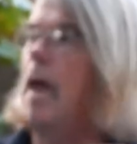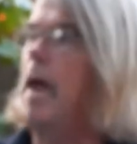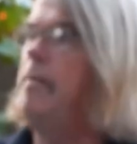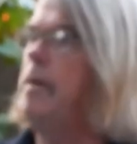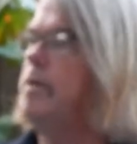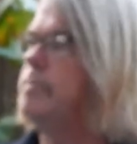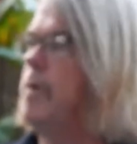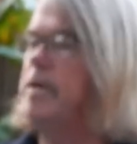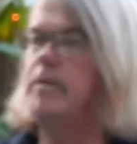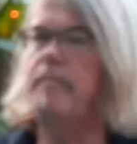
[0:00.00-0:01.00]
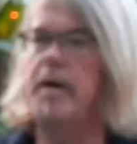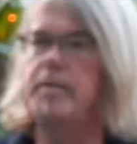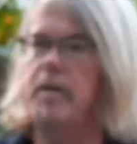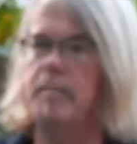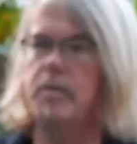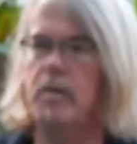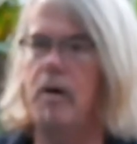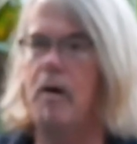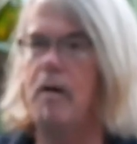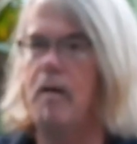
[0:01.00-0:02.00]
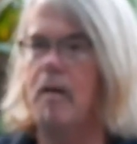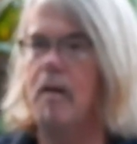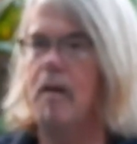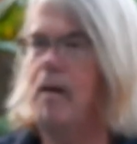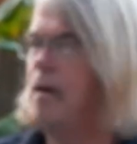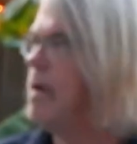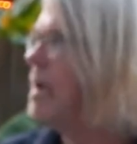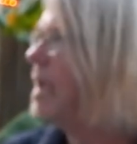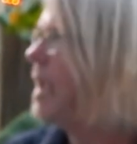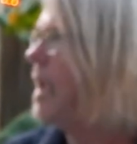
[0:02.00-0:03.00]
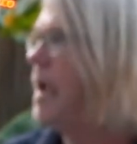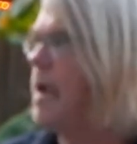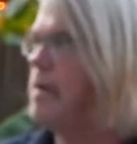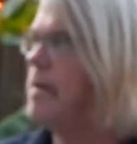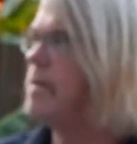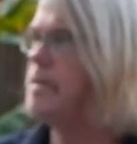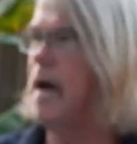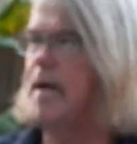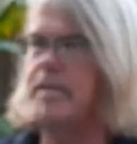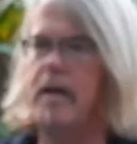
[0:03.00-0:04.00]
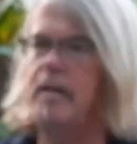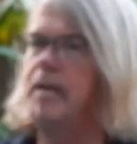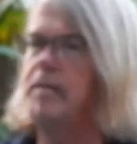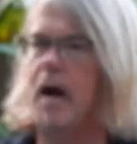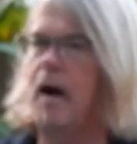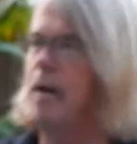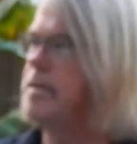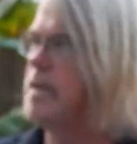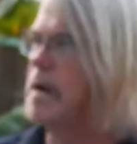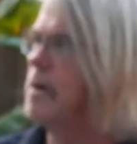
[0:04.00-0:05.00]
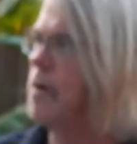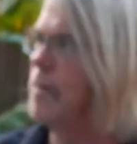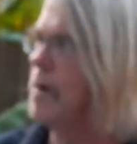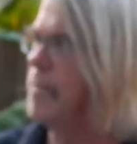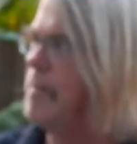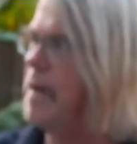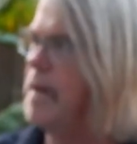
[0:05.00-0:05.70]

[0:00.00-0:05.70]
and then this British invasion comes along, and these guys had an entirely second career. B.B.